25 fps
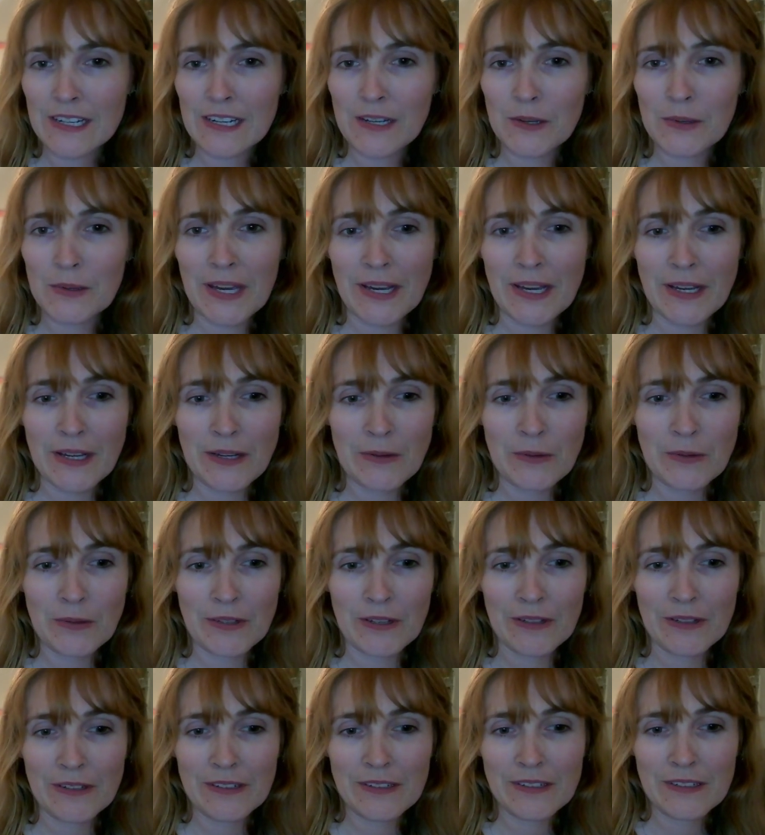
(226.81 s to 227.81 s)
Okay, hold
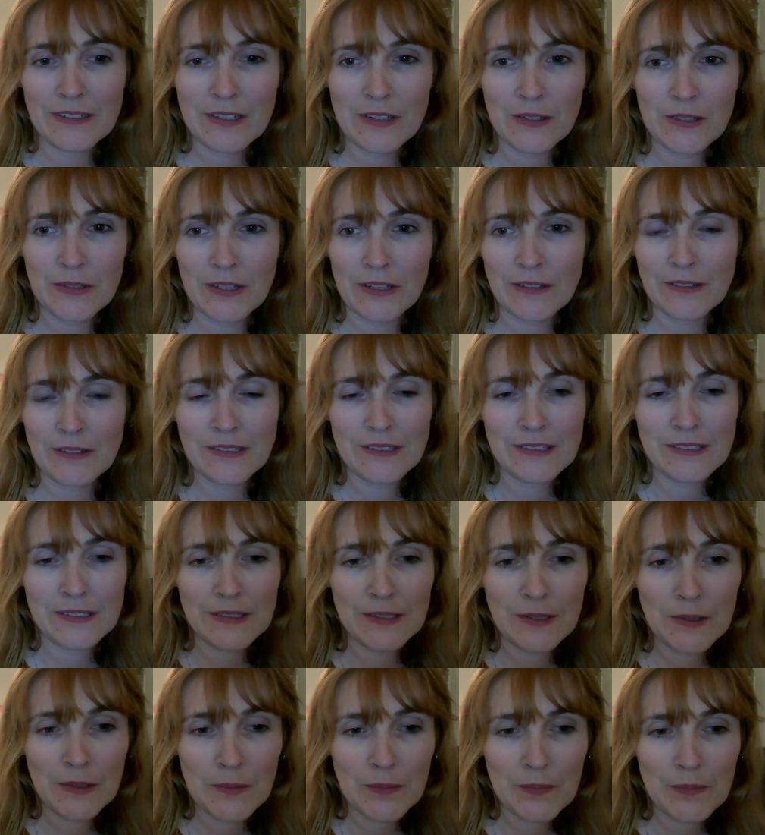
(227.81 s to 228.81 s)
on, hold on.
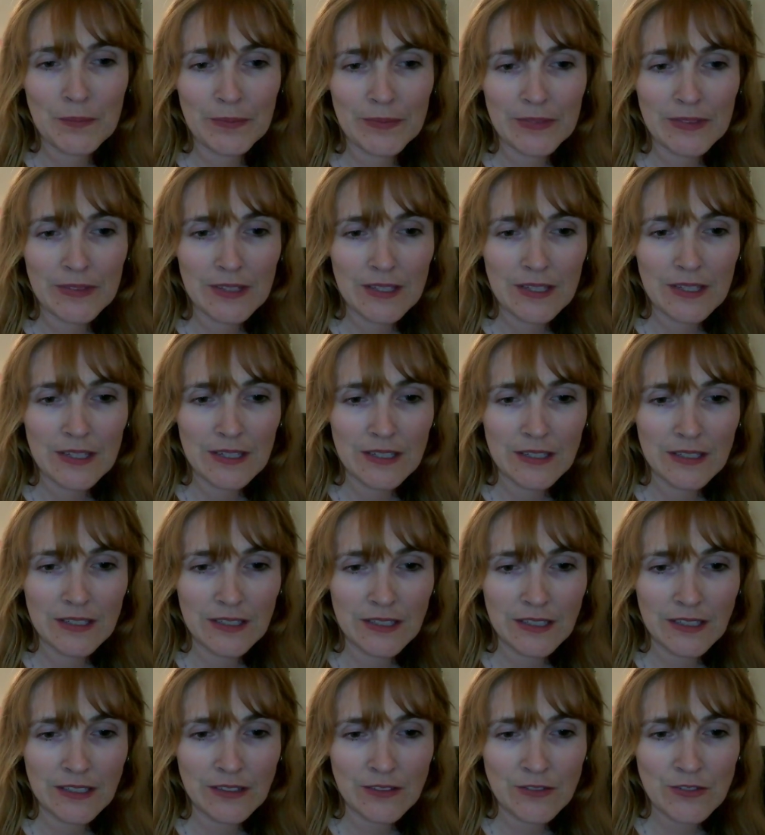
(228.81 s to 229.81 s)

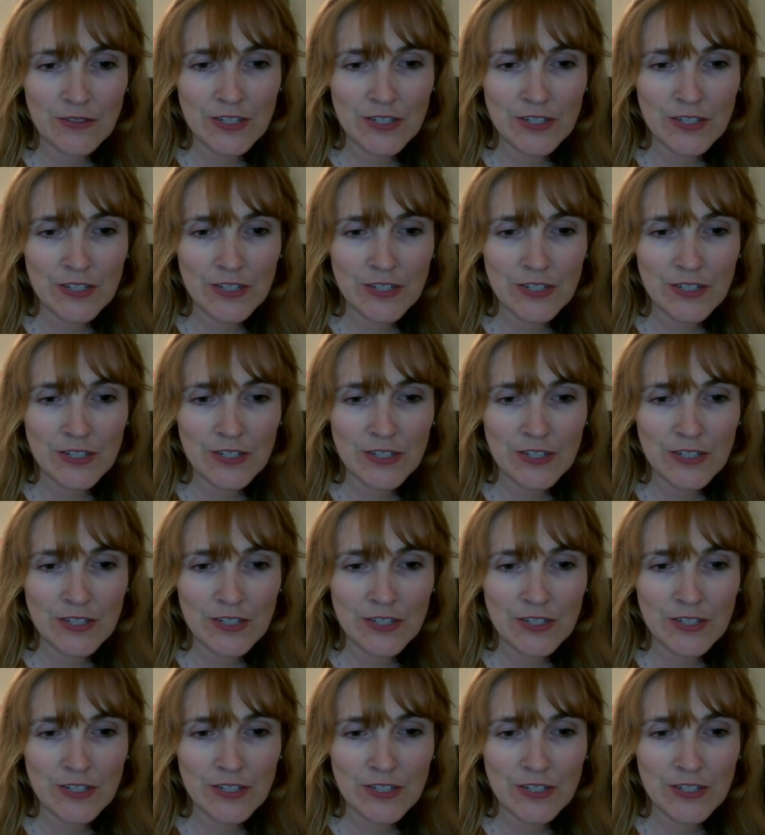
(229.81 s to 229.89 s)
No